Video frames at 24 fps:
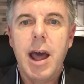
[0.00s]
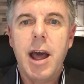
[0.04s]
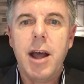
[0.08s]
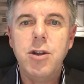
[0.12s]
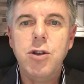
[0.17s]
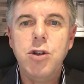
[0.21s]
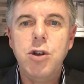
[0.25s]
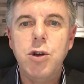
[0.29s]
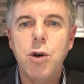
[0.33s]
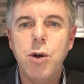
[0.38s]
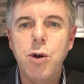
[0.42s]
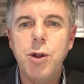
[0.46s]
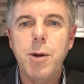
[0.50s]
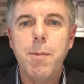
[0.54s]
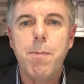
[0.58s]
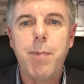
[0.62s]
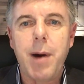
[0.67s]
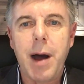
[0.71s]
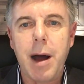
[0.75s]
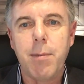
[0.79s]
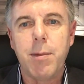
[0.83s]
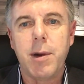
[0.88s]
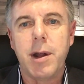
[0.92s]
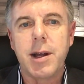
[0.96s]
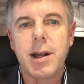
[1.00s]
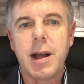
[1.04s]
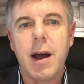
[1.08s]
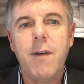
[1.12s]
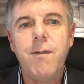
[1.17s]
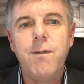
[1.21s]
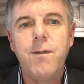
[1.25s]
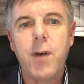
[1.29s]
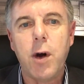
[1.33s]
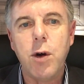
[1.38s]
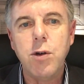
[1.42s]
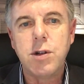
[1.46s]
and you, the public, are
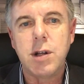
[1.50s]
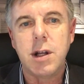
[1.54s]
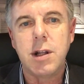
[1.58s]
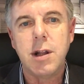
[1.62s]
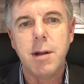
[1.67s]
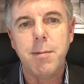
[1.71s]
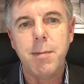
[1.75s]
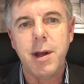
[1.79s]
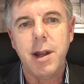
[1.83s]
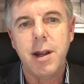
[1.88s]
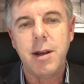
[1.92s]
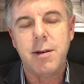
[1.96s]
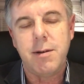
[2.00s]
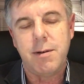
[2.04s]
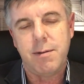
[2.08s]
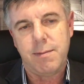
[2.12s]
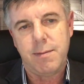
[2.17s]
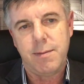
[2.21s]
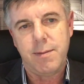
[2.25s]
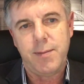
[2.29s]
voting them in.